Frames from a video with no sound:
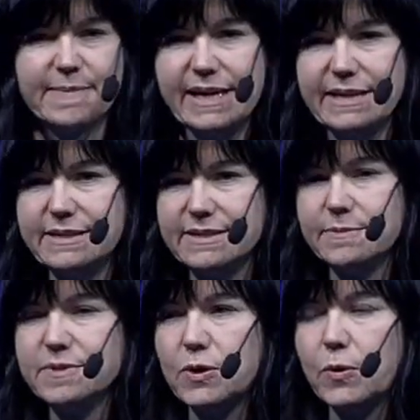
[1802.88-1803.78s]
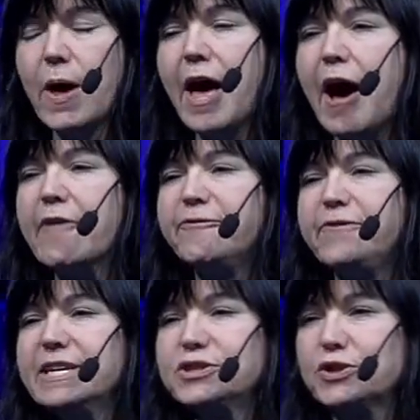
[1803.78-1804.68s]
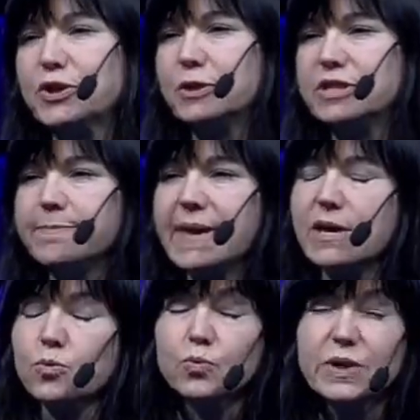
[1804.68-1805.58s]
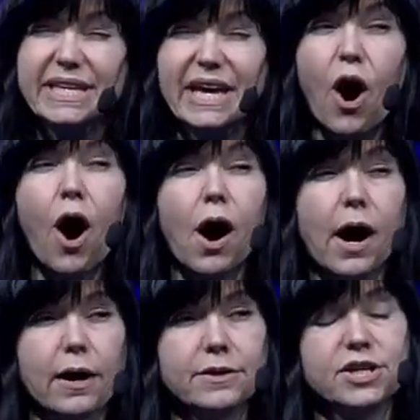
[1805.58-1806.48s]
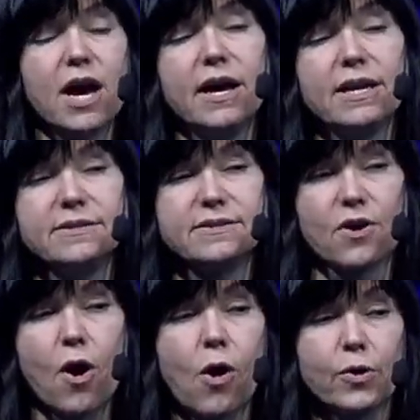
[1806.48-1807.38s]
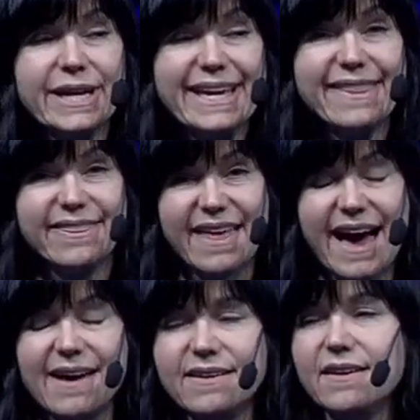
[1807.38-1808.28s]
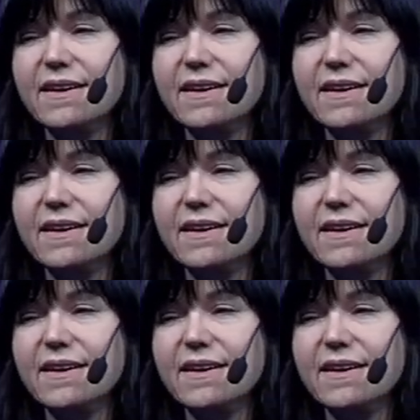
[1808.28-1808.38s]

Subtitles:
mechanism. So a feature to make it really hard to uninstall or get that